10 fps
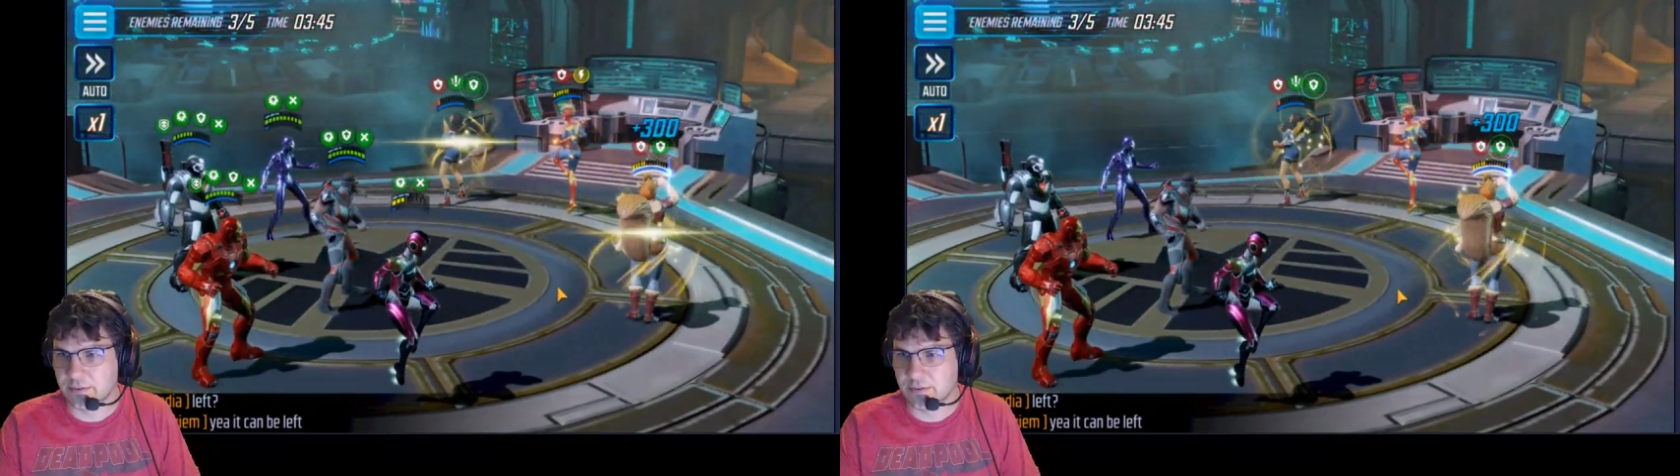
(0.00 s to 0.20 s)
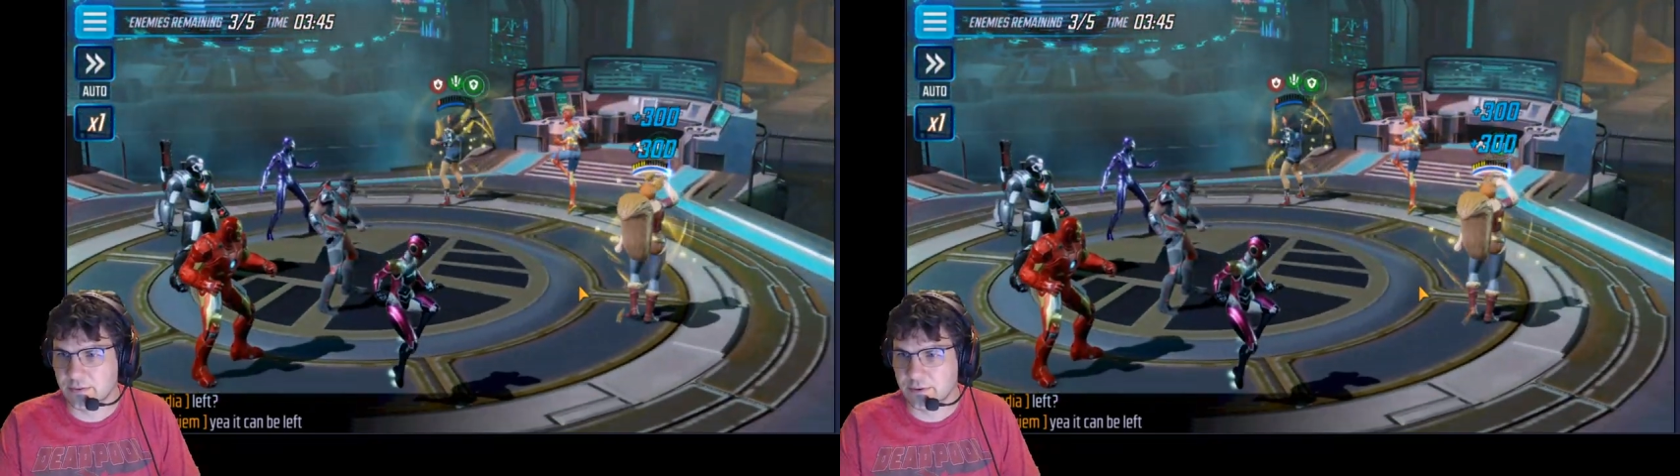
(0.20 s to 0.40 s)

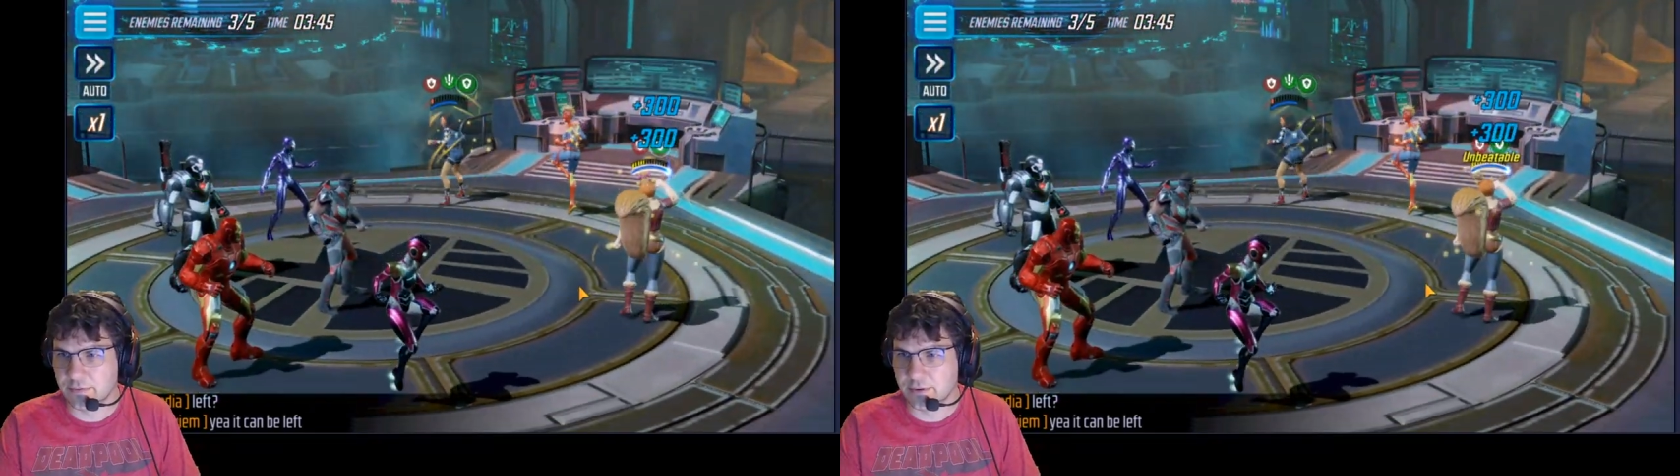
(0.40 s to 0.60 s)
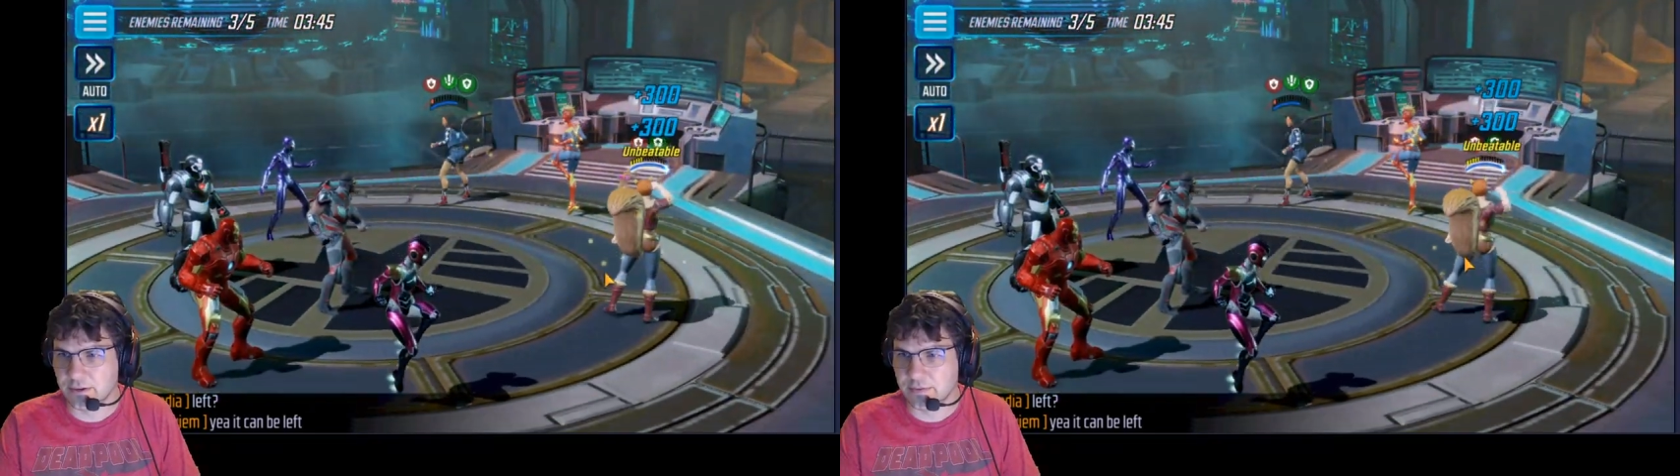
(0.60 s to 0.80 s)

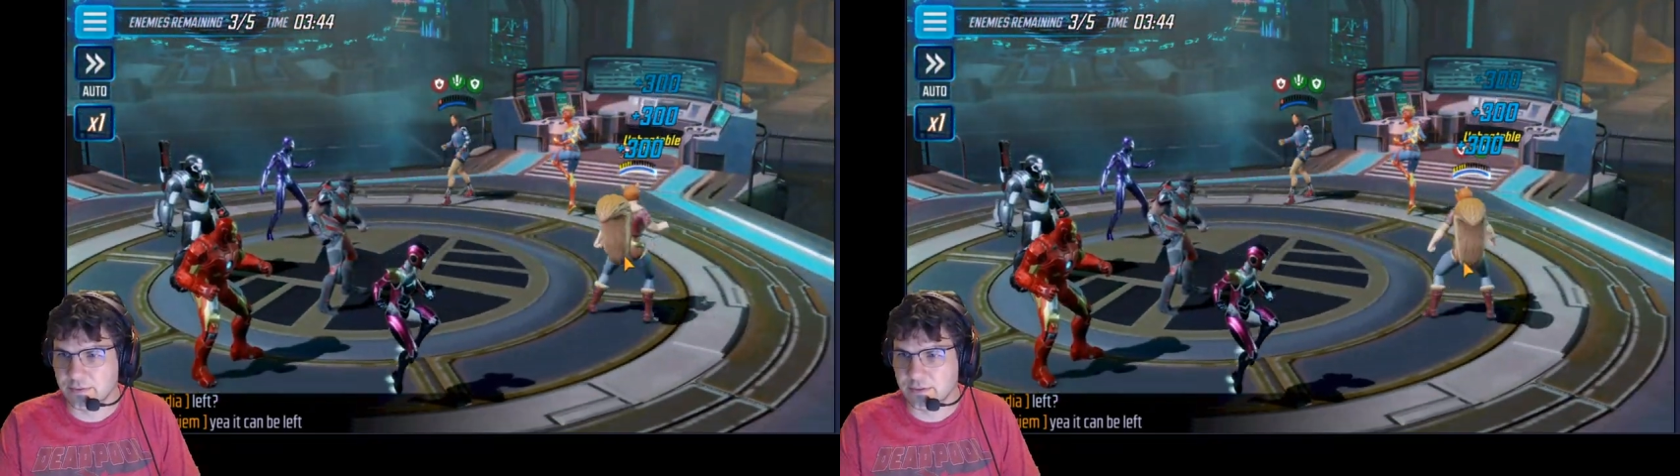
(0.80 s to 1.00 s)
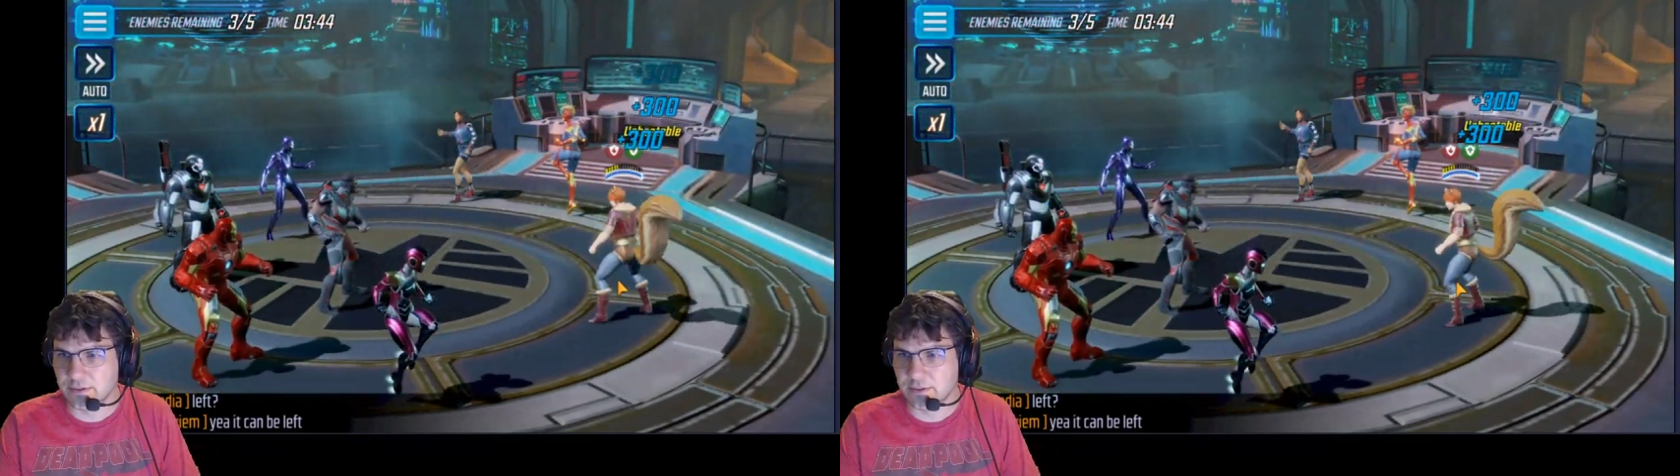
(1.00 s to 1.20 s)
205,
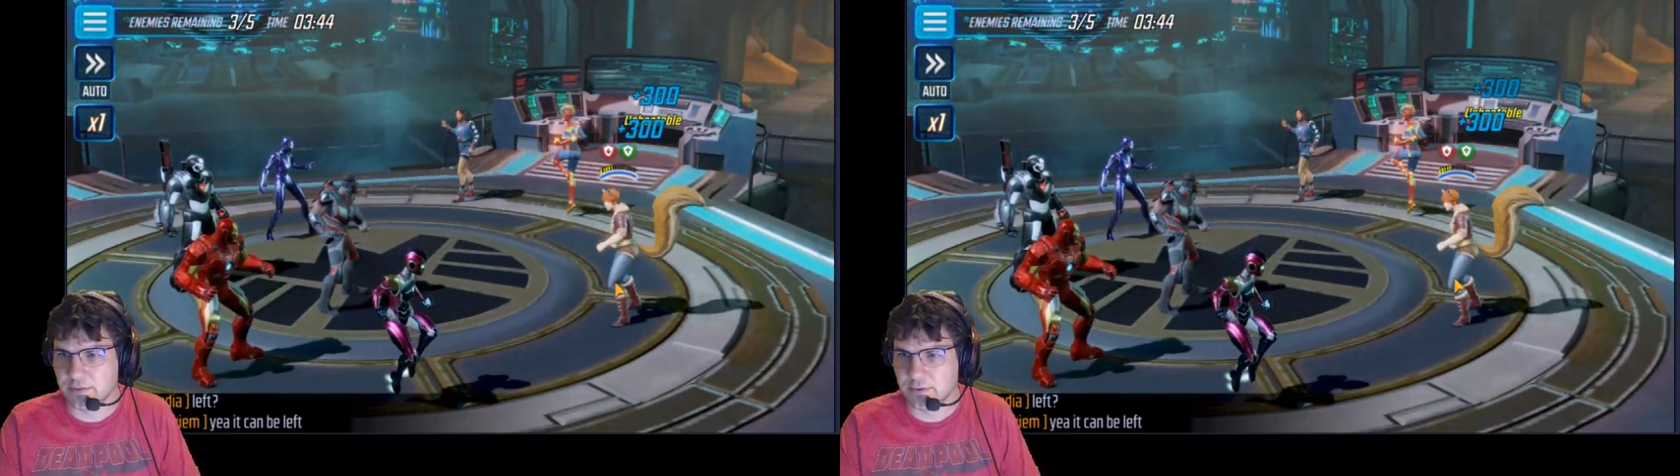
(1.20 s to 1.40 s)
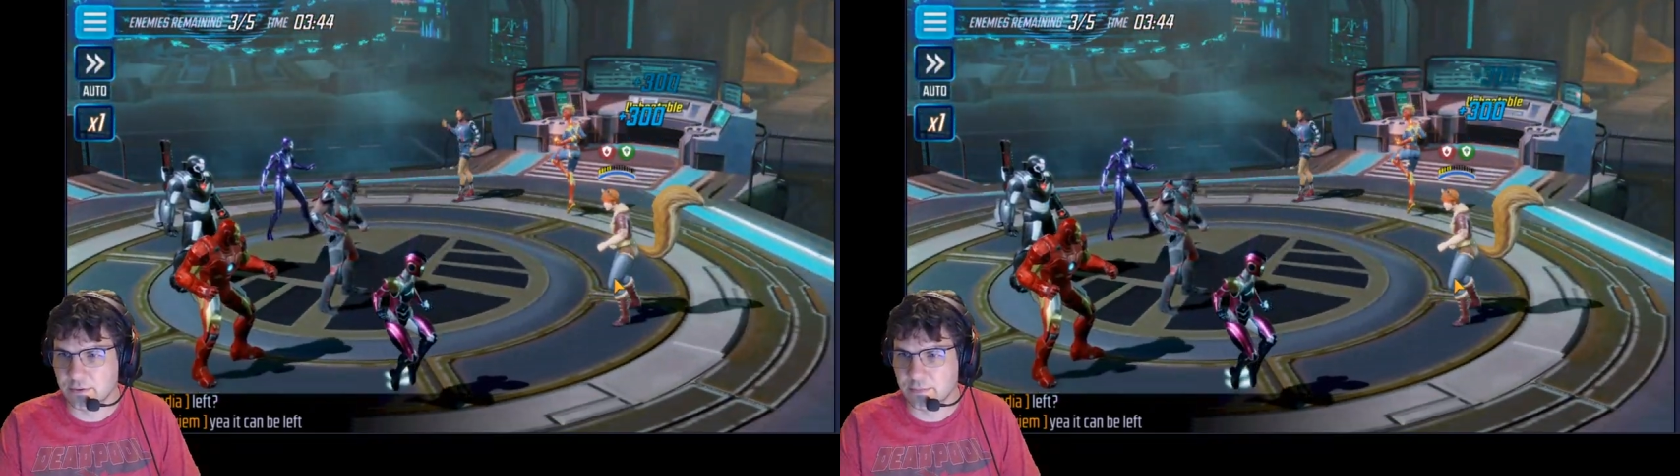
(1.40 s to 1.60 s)
just
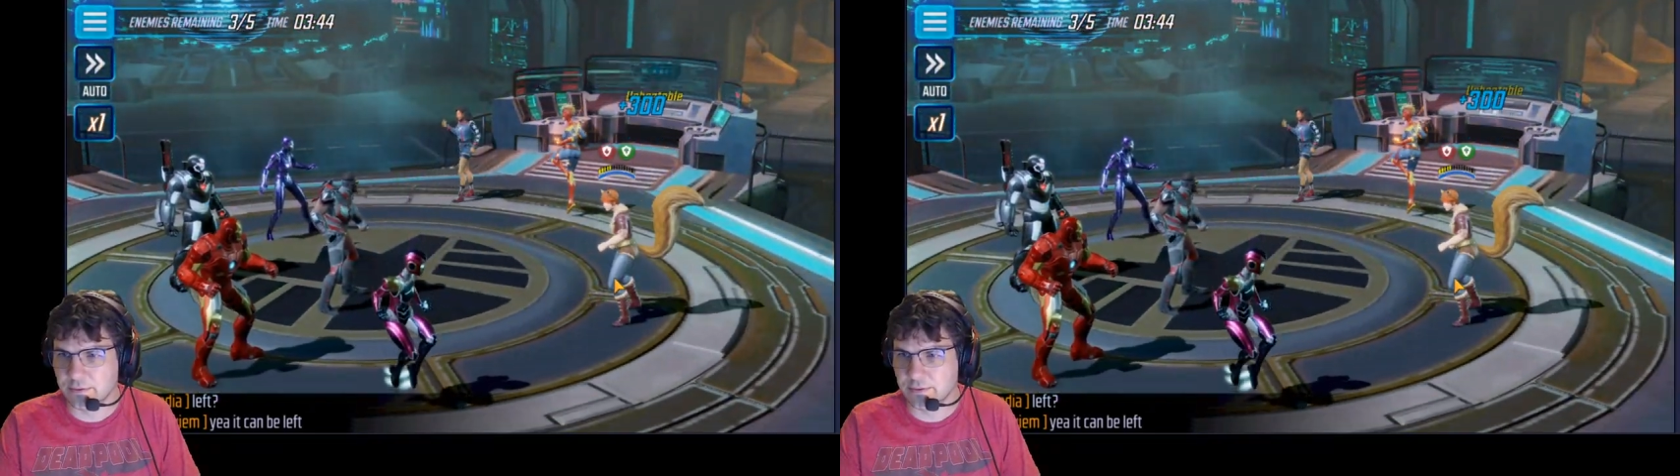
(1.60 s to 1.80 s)
enormous